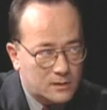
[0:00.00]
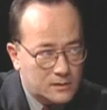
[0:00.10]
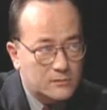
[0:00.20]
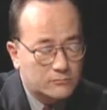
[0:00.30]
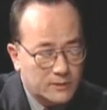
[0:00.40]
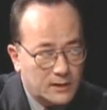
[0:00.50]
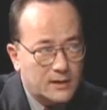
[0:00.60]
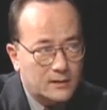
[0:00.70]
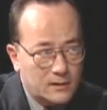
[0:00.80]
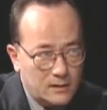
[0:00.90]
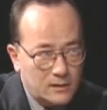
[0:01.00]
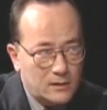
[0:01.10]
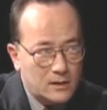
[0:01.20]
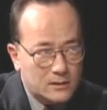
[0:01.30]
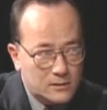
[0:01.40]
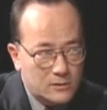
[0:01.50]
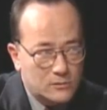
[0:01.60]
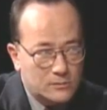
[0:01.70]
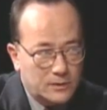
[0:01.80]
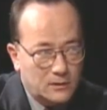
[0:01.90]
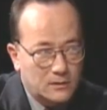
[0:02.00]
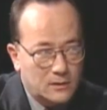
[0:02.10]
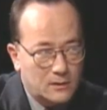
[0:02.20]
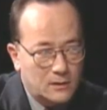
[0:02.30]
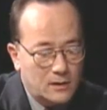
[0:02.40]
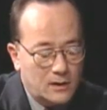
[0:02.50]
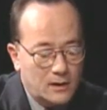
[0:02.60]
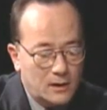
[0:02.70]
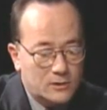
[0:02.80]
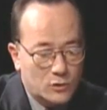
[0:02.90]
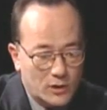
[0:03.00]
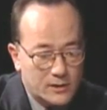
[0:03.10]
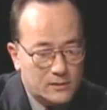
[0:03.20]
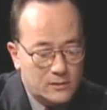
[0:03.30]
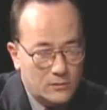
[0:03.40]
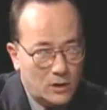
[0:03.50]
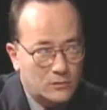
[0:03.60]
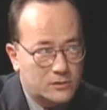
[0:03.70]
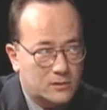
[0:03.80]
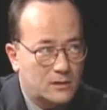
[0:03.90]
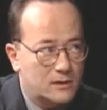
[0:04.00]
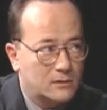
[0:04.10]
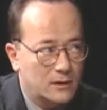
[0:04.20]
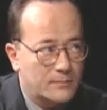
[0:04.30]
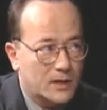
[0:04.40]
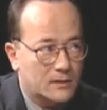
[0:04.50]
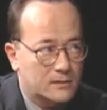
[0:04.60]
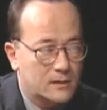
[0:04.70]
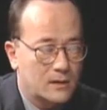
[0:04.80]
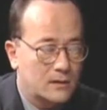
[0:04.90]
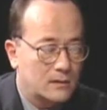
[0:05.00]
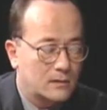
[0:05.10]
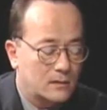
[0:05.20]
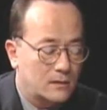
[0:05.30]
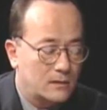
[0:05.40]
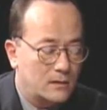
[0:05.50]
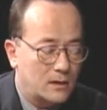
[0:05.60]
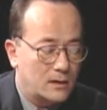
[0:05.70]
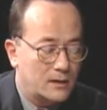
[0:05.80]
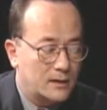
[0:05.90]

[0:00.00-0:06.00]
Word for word: This is really an inexcusable a choice to host these Olympics. That's an interesting point.